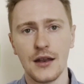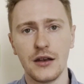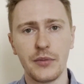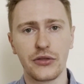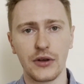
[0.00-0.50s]

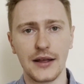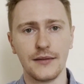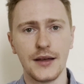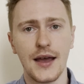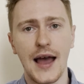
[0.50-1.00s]
Number 3,
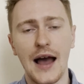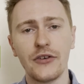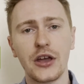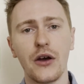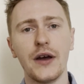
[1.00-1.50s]
have a
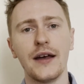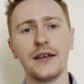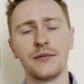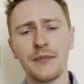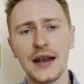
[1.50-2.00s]
go at
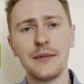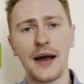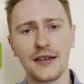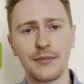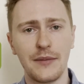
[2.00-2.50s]
as many
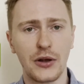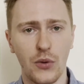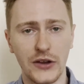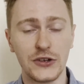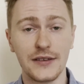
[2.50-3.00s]
past paper
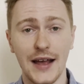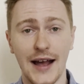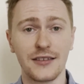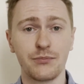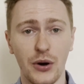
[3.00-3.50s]
questions
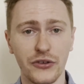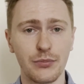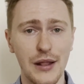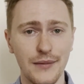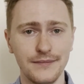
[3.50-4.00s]
as possible.